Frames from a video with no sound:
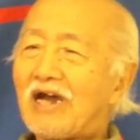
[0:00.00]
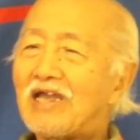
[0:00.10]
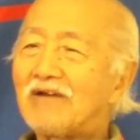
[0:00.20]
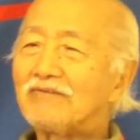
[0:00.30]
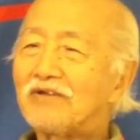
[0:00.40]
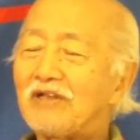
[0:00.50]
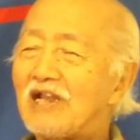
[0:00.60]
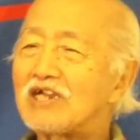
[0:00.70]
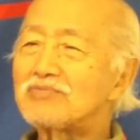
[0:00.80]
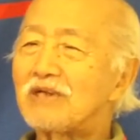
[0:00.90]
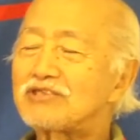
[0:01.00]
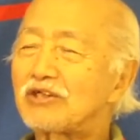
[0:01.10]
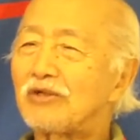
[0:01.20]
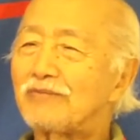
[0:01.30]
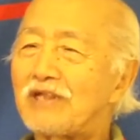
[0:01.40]
I have enlarged my
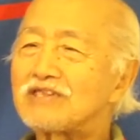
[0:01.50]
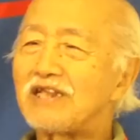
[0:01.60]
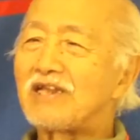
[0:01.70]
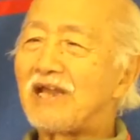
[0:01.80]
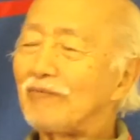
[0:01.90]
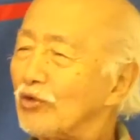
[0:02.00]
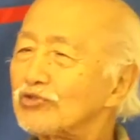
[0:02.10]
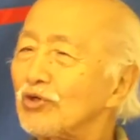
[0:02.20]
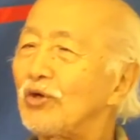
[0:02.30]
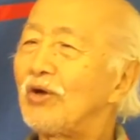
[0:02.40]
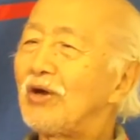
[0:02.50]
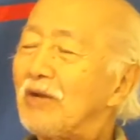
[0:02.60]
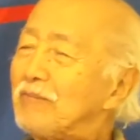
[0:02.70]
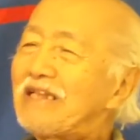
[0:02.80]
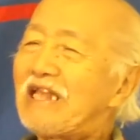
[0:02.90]
circle of friends and I have also
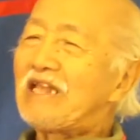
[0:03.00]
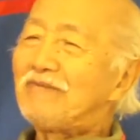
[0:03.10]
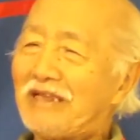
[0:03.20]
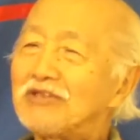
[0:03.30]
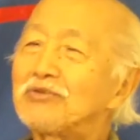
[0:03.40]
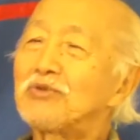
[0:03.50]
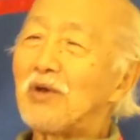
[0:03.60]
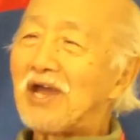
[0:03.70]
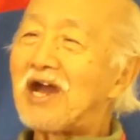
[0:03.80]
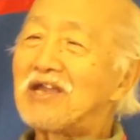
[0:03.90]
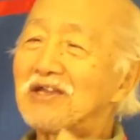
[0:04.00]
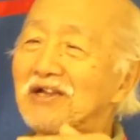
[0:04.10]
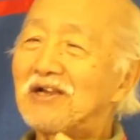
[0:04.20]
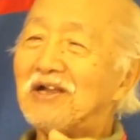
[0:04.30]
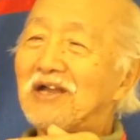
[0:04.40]
been elevated to a
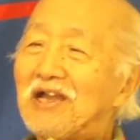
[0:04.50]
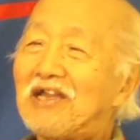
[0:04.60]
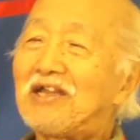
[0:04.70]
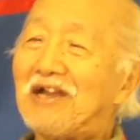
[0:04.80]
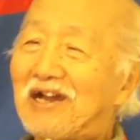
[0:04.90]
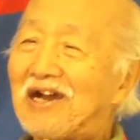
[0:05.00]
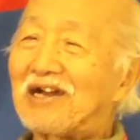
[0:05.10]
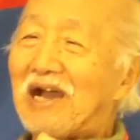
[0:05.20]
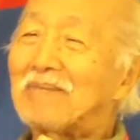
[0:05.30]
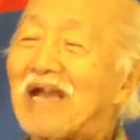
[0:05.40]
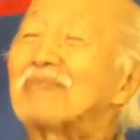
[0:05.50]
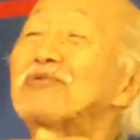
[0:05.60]
higher Eh, uh, coming